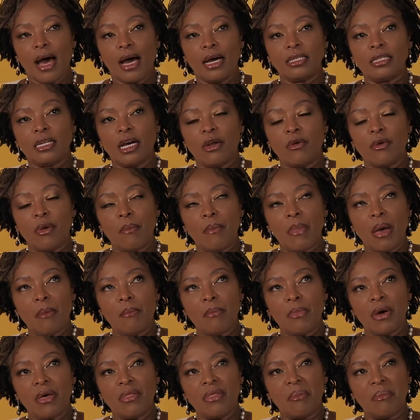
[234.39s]
And I
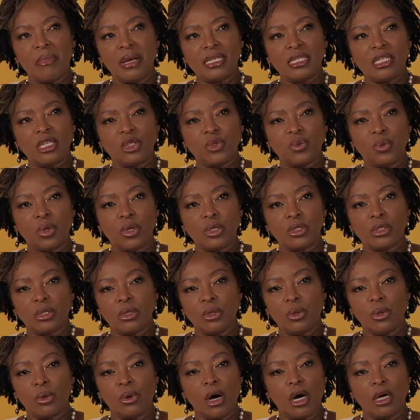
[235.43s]
remember the message was,
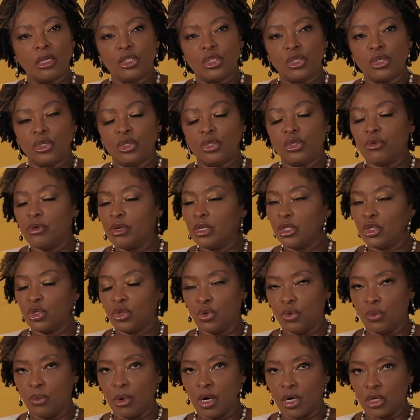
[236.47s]
oh, aren't you doing
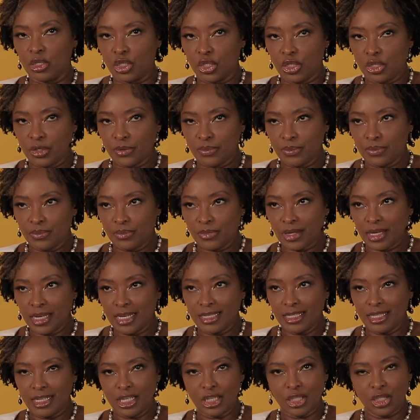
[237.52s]
too much?
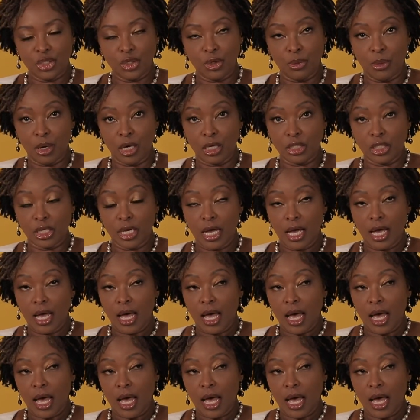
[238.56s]
Isn't it too much?